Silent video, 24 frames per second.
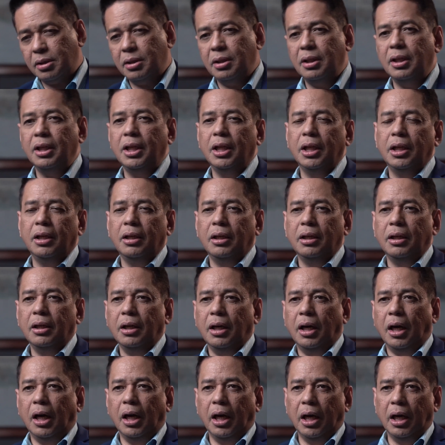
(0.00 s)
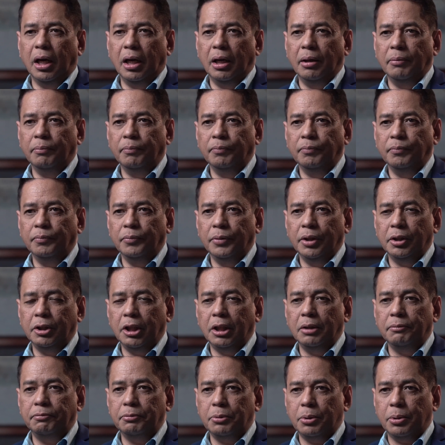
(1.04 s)
And
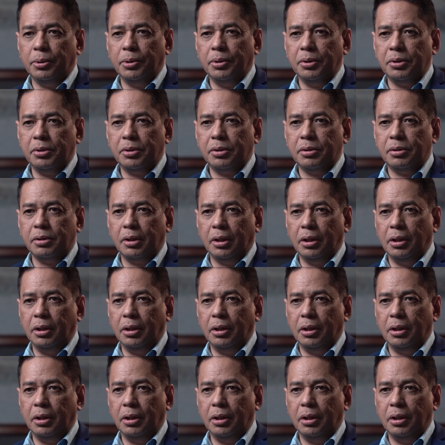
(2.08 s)
then, of course,